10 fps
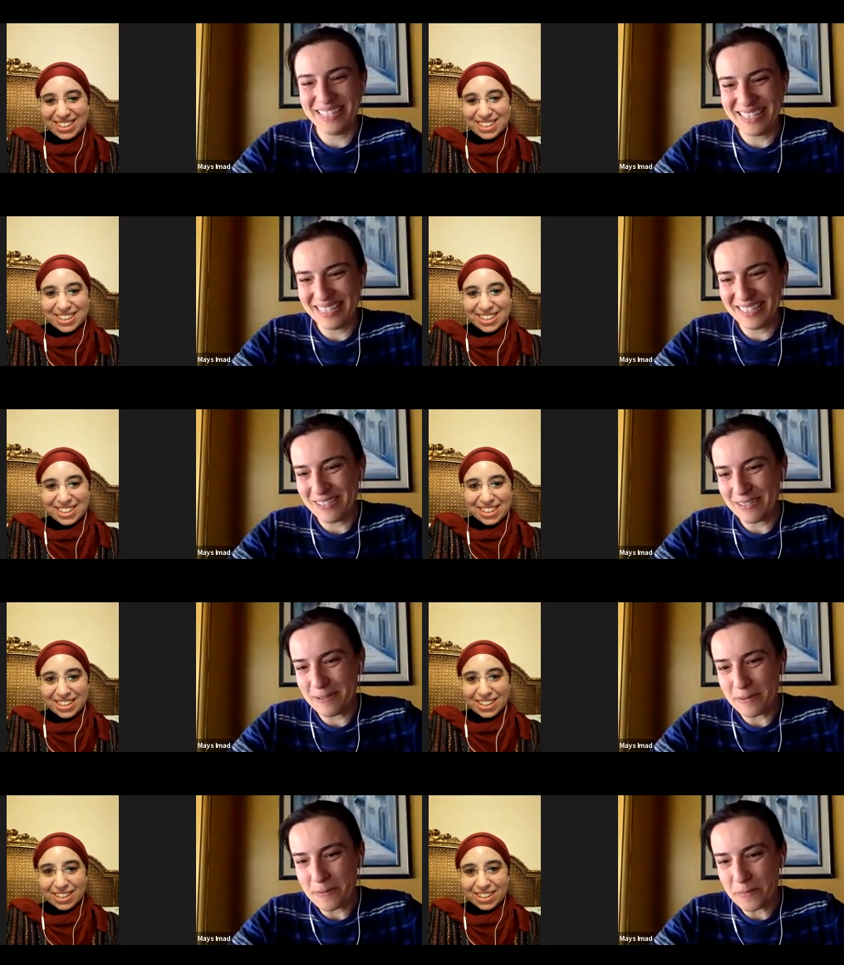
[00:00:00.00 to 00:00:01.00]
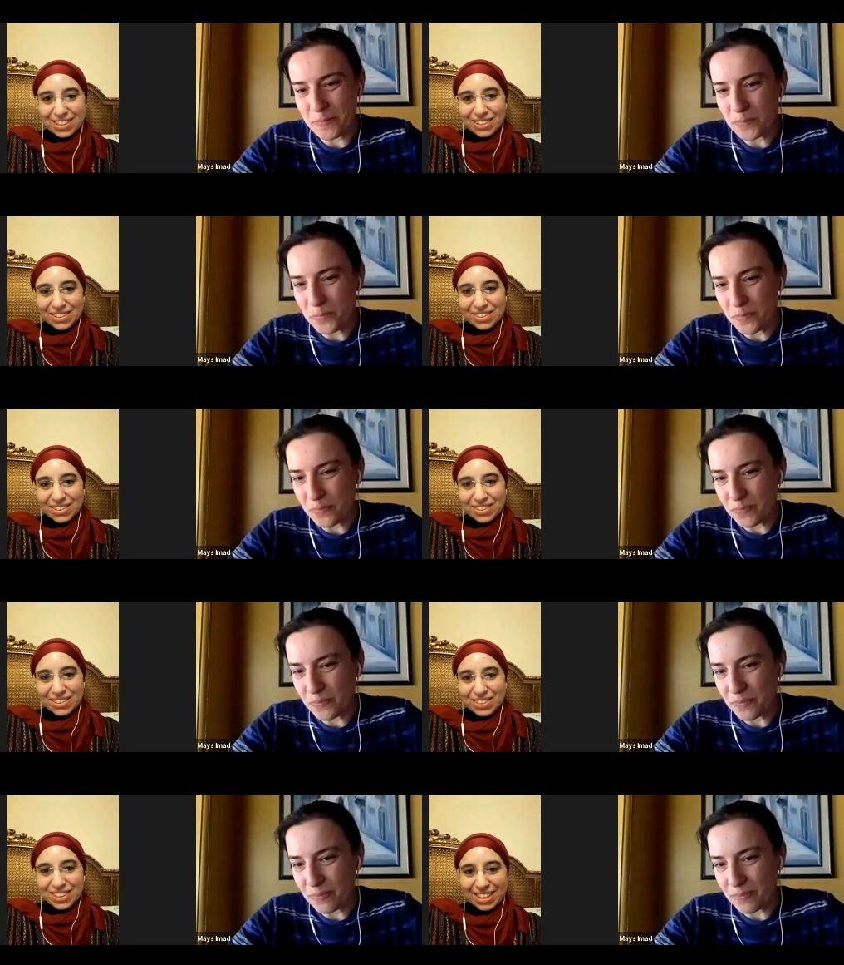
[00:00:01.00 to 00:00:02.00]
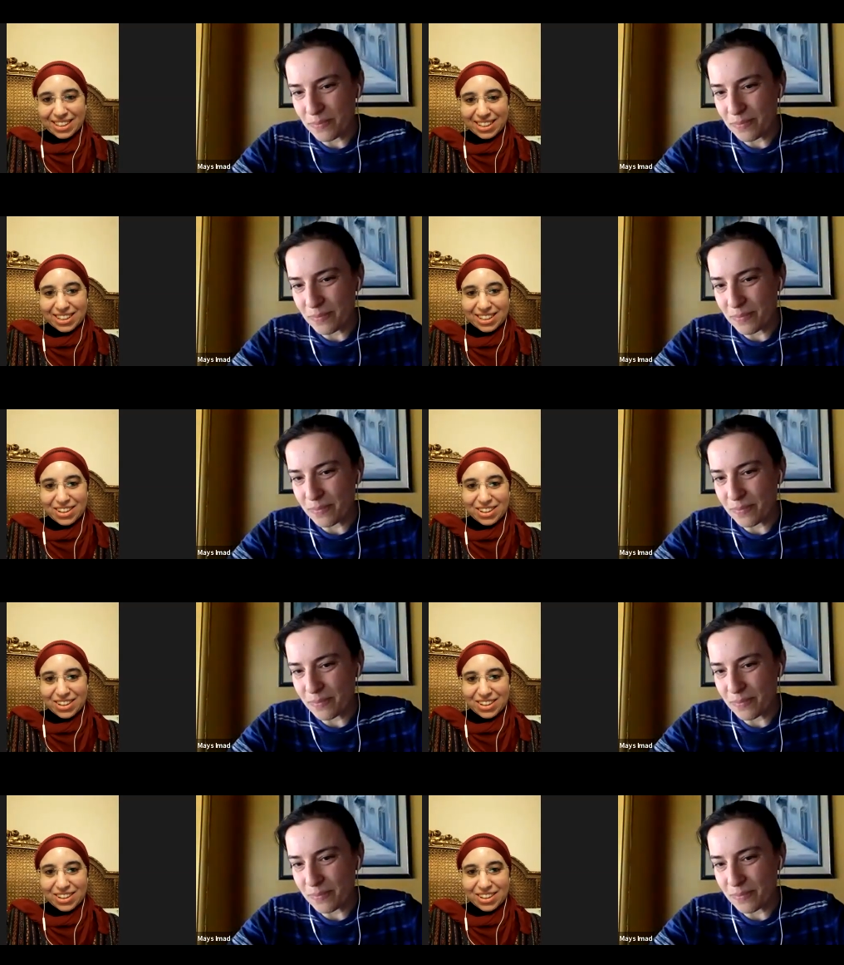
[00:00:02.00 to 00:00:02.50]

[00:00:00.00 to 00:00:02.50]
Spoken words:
No one is speaking in this clip.